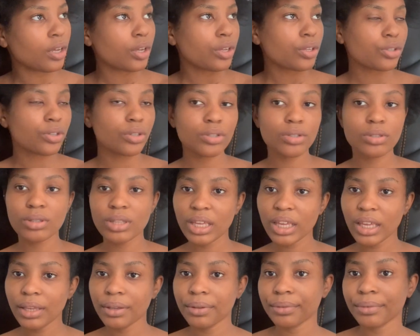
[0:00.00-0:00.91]
So
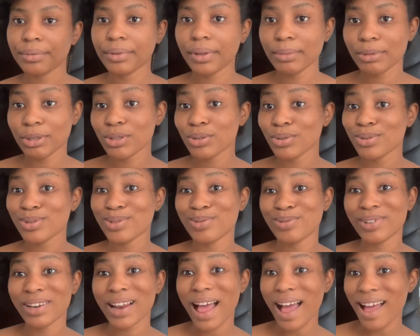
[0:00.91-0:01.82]
today I'm just going
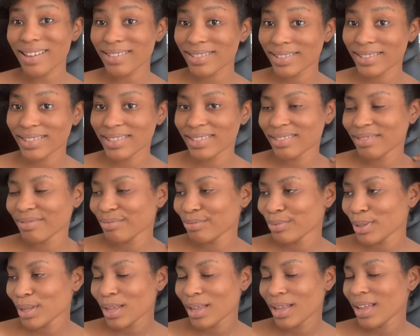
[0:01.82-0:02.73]
to relax
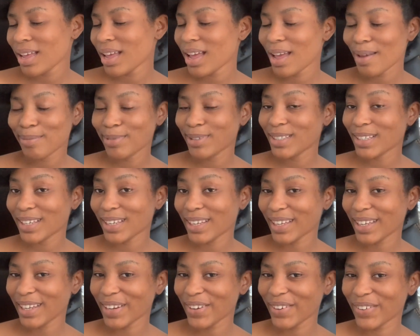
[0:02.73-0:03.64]
and be
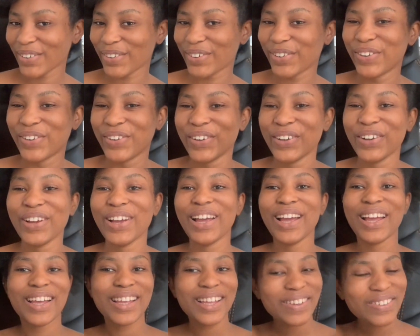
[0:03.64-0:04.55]
taken care of.
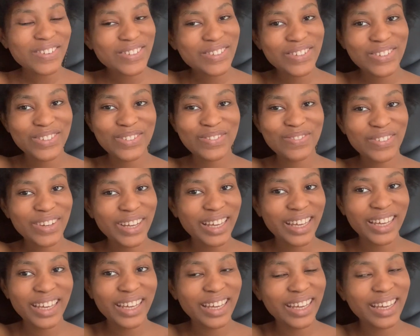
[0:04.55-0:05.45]
I'm just going to do my
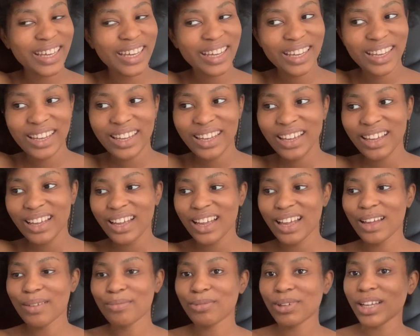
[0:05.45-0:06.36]
hair.
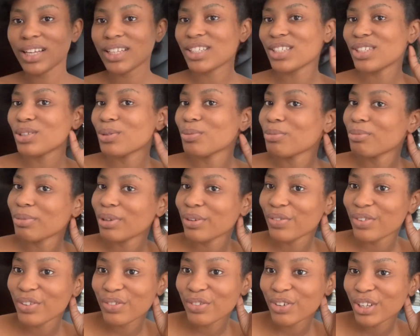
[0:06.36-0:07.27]
I'm catching up with
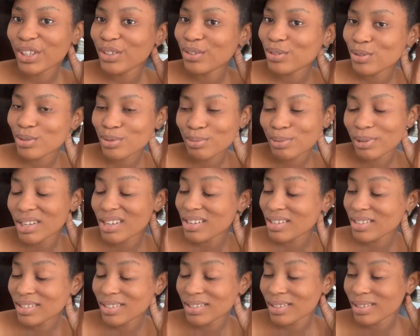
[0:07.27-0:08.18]
my favorite
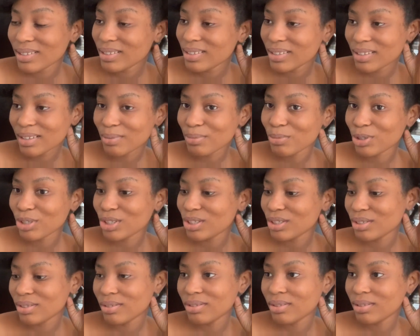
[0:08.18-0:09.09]
YouTubers. I'm
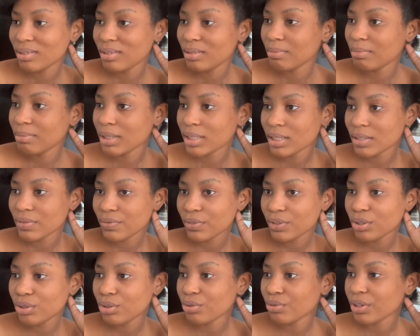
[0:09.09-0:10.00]
watching Dima's
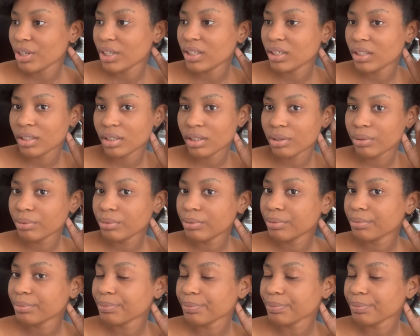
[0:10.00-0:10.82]
video right now.